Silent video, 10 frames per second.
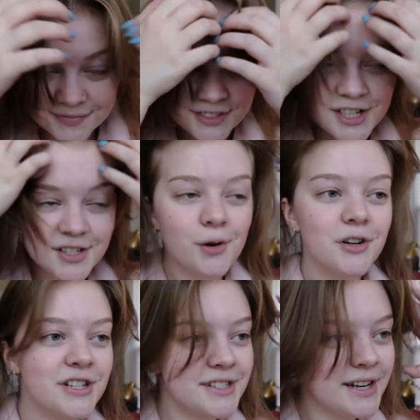She's
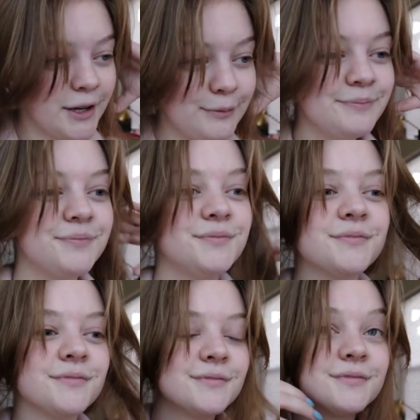gorgeous now.
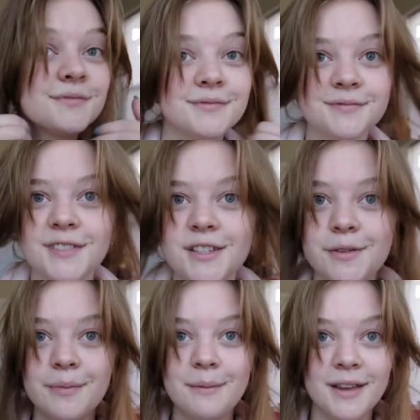This
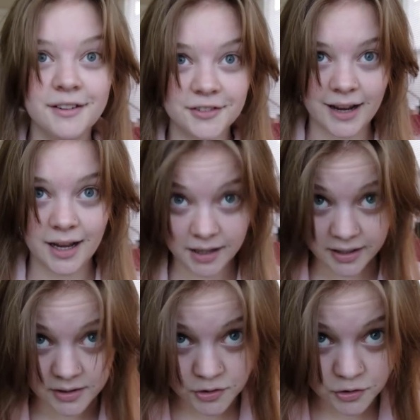would be me if I had
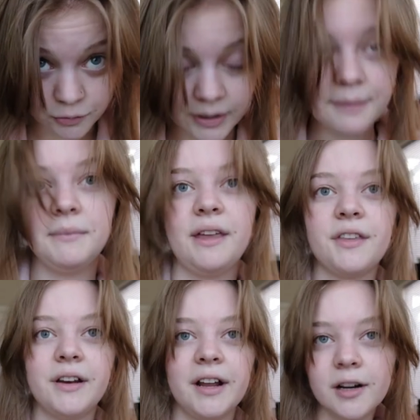extremely
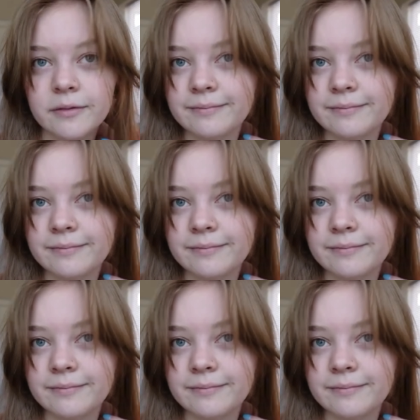thin hair.